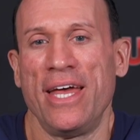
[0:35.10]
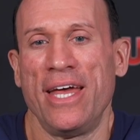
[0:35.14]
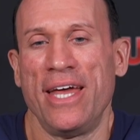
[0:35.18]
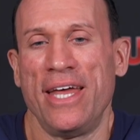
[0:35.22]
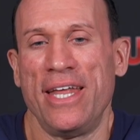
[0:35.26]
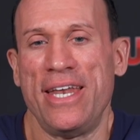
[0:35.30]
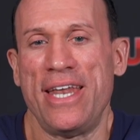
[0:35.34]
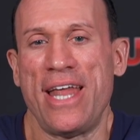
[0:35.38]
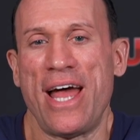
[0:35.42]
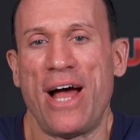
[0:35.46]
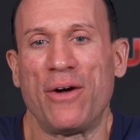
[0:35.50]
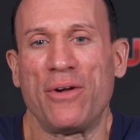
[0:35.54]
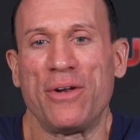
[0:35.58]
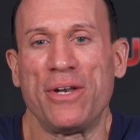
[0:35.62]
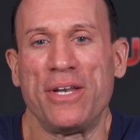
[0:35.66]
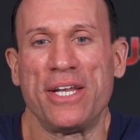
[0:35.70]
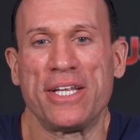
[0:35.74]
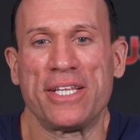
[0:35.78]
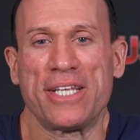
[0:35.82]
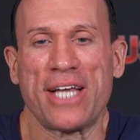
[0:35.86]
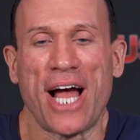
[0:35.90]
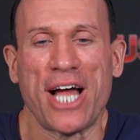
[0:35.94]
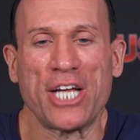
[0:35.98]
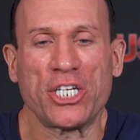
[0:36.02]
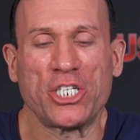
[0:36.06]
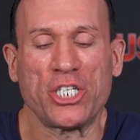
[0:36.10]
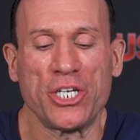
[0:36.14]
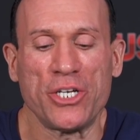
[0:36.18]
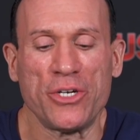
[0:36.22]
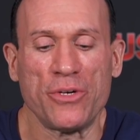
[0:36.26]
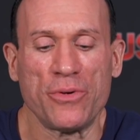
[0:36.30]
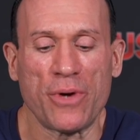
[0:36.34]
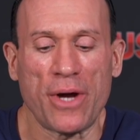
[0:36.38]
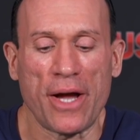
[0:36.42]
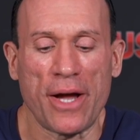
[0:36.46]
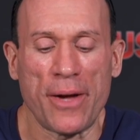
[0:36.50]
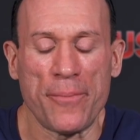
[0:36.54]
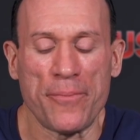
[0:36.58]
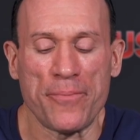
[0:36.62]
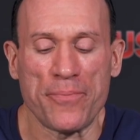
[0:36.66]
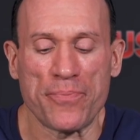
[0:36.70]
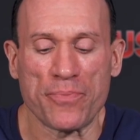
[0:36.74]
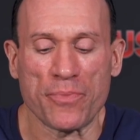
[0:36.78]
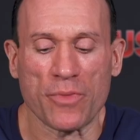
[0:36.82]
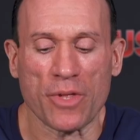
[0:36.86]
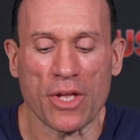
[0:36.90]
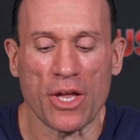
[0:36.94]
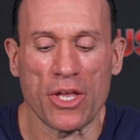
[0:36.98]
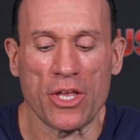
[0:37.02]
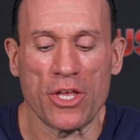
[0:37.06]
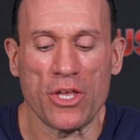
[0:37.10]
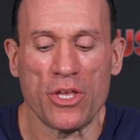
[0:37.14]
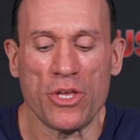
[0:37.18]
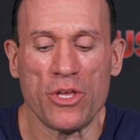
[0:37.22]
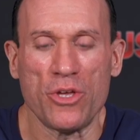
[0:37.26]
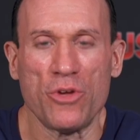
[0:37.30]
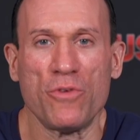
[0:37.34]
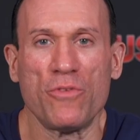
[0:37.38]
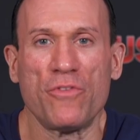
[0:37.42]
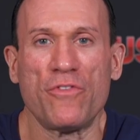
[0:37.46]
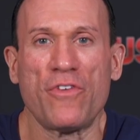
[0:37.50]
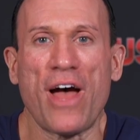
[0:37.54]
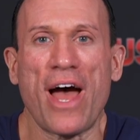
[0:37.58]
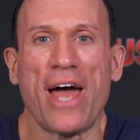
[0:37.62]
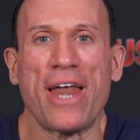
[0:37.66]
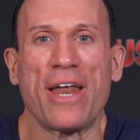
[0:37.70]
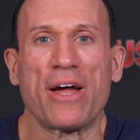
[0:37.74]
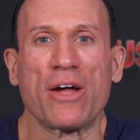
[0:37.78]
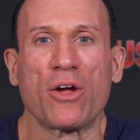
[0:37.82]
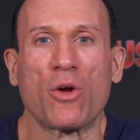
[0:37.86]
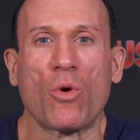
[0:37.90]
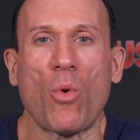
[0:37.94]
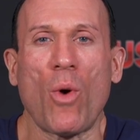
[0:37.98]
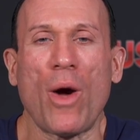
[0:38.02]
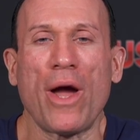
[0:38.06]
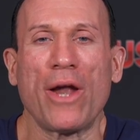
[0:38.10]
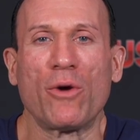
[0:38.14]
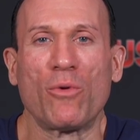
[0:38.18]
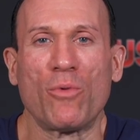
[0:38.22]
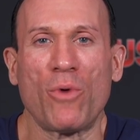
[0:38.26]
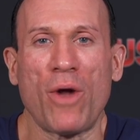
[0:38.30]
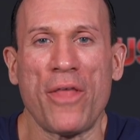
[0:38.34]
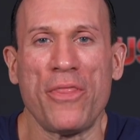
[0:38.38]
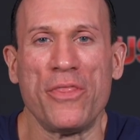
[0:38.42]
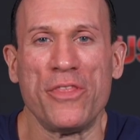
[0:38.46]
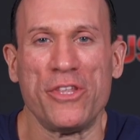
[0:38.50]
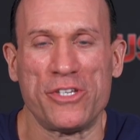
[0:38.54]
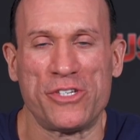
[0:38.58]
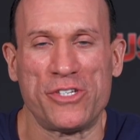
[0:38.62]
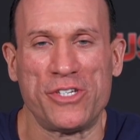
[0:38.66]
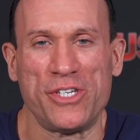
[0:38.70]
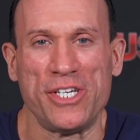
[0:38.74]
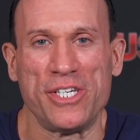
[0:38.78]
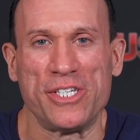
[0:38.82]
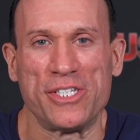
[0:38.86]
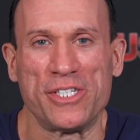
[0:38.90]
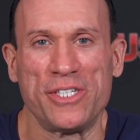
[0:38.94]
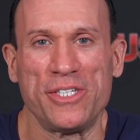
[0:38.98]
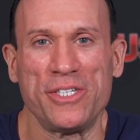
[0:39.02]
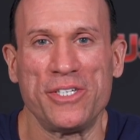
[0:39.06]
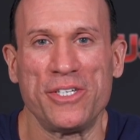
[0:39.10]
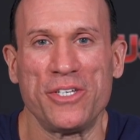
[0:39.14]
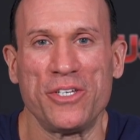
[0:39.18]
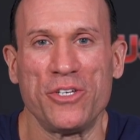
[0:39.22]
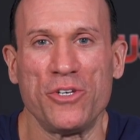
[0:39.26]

Now, Natoshia, you um, you've had a, quite a run this season.